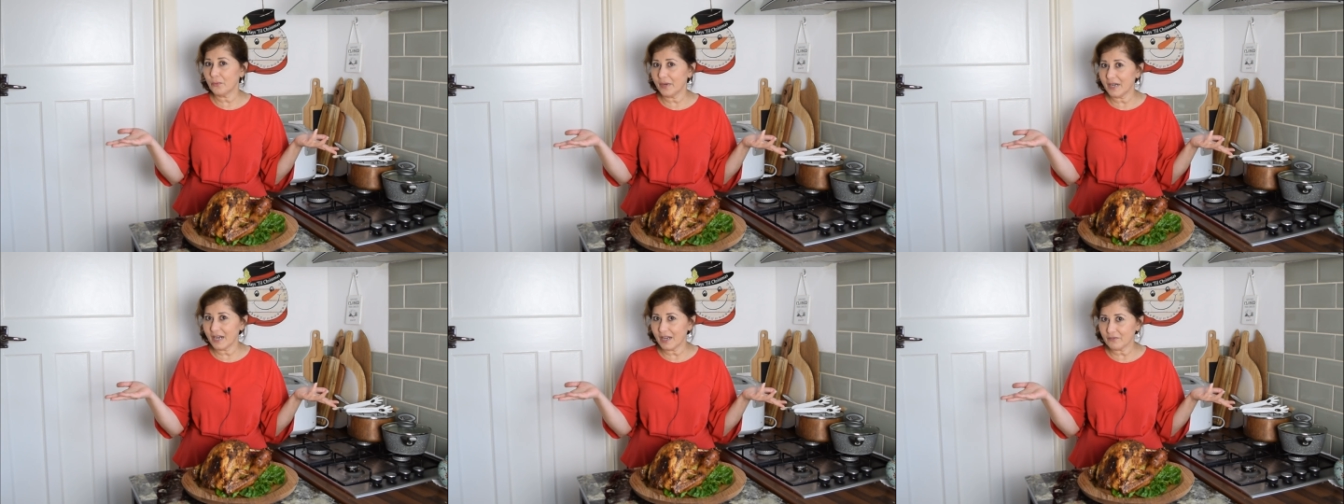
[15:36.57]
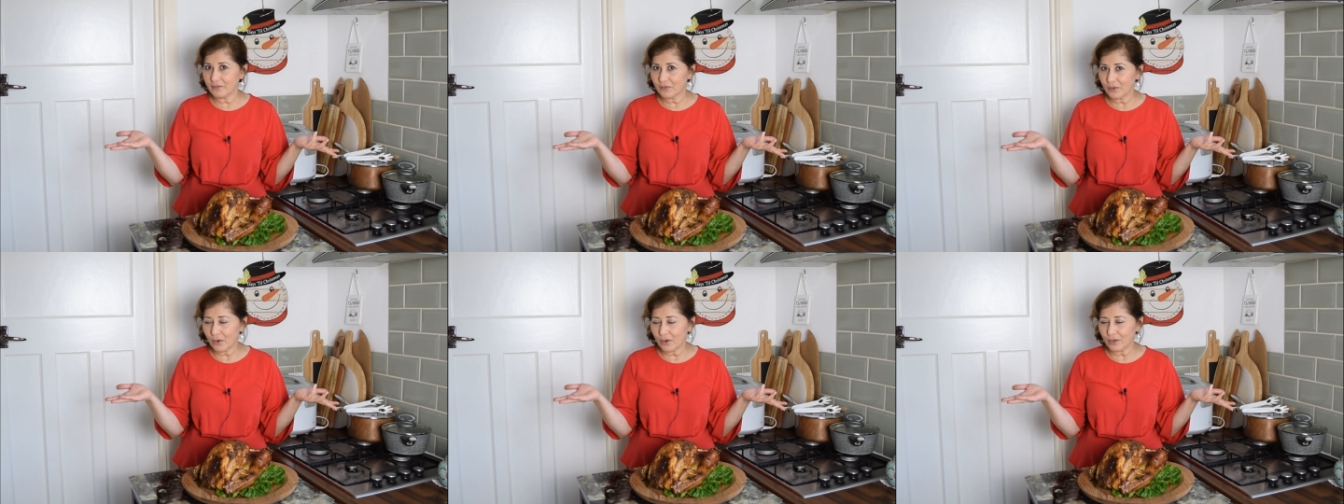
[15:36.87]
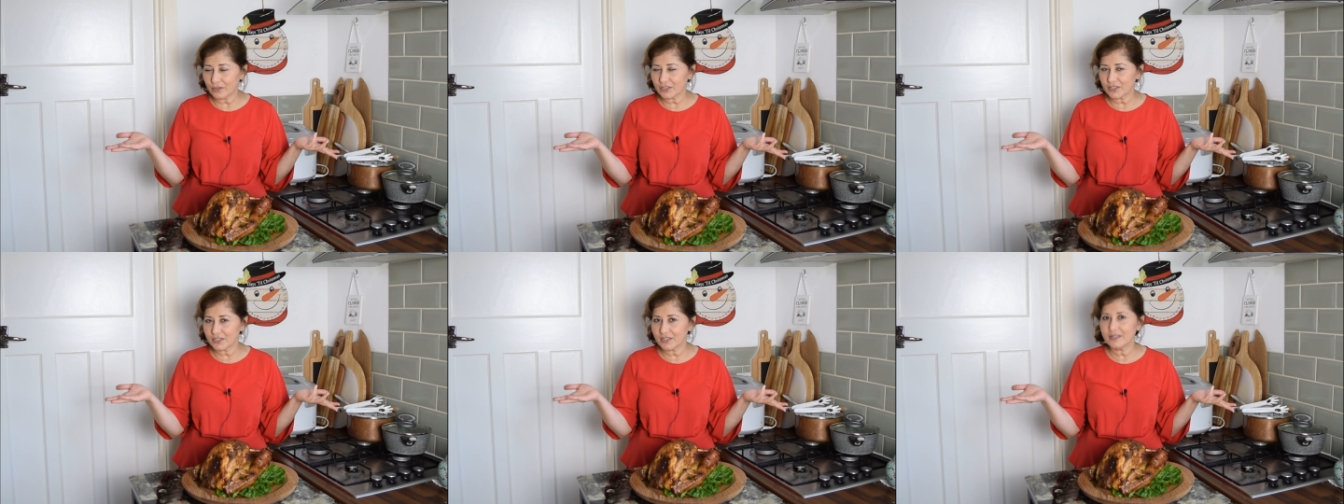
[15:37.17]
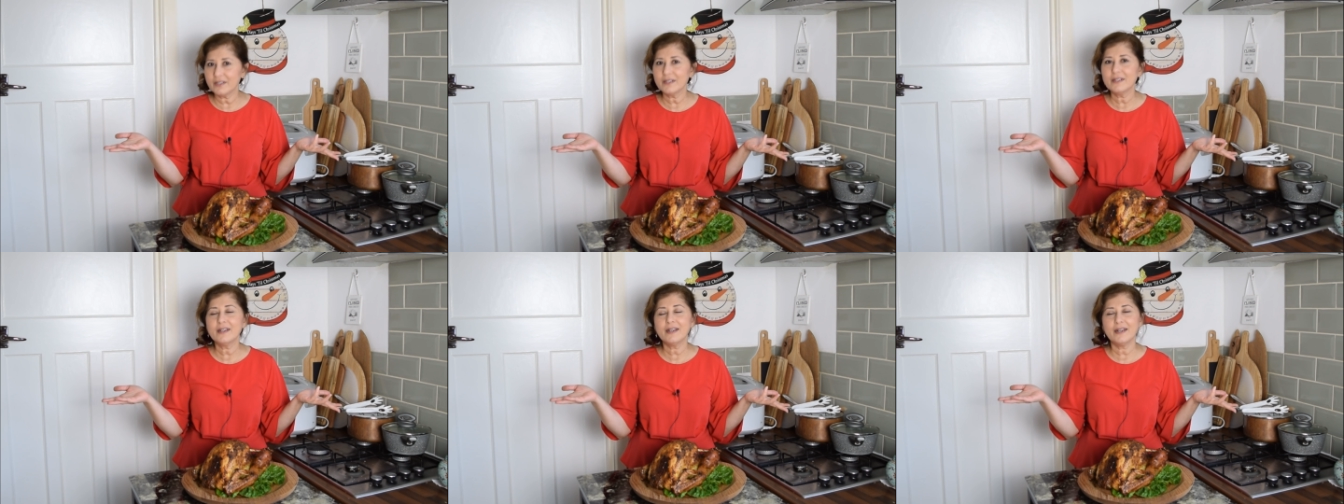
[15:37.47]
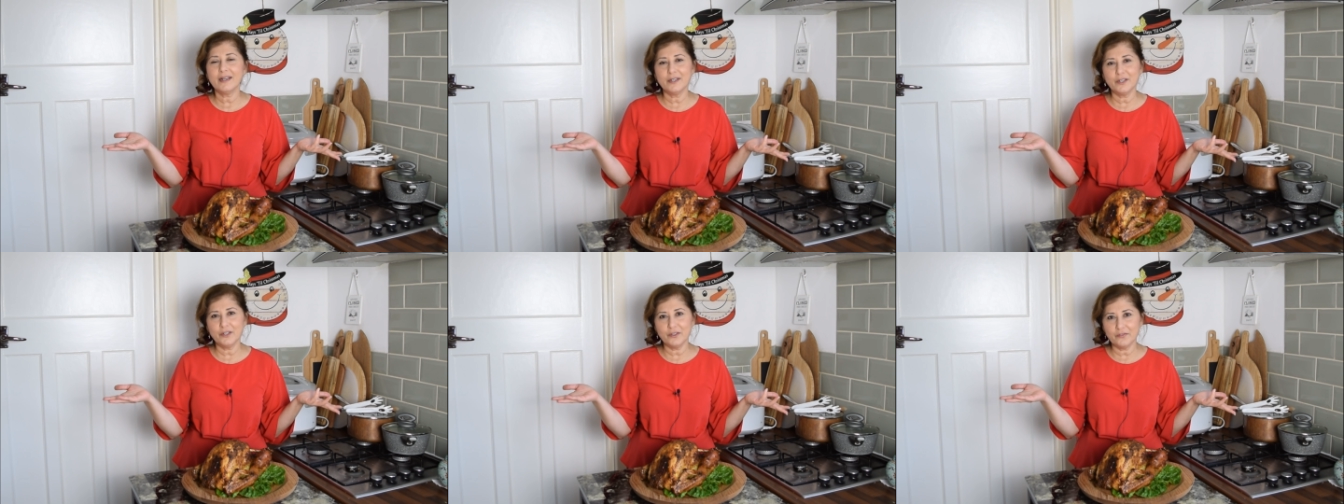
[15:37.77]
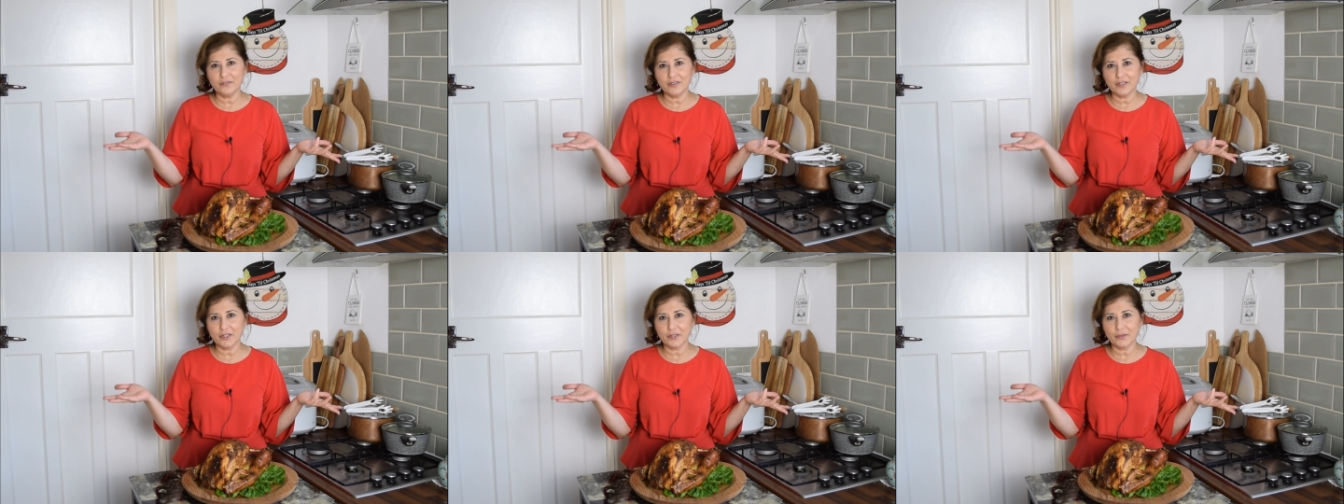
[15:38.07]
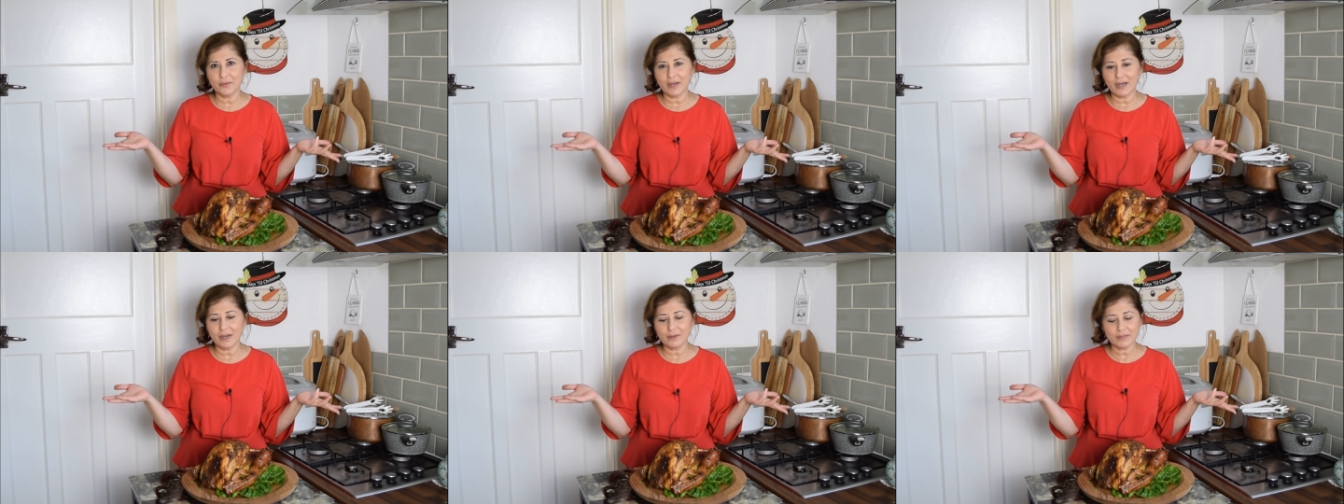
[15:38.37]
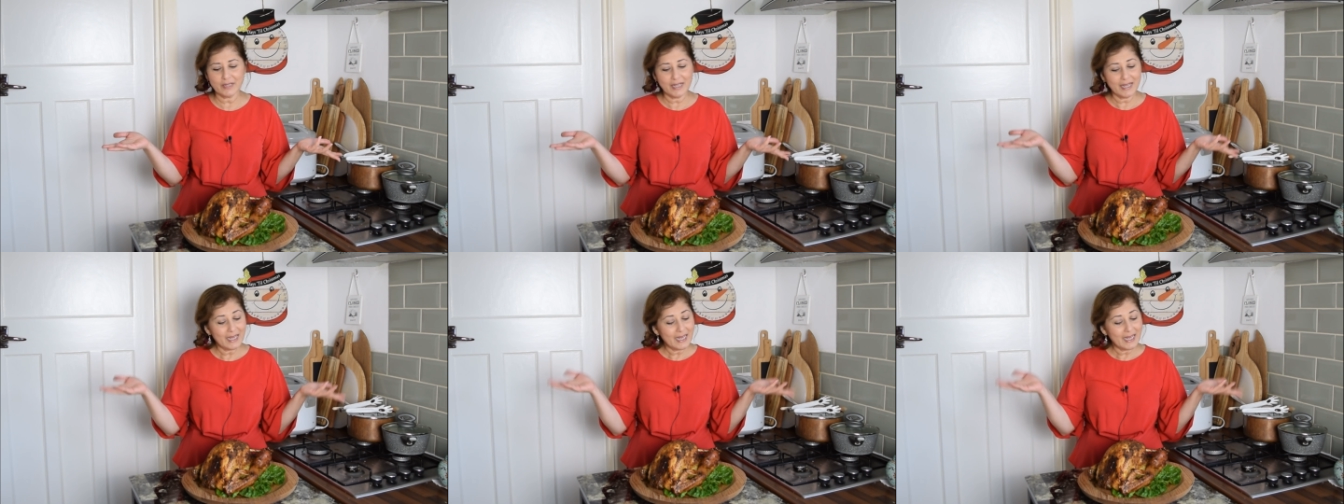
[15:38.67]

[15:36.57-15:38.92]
when I've got a new video out.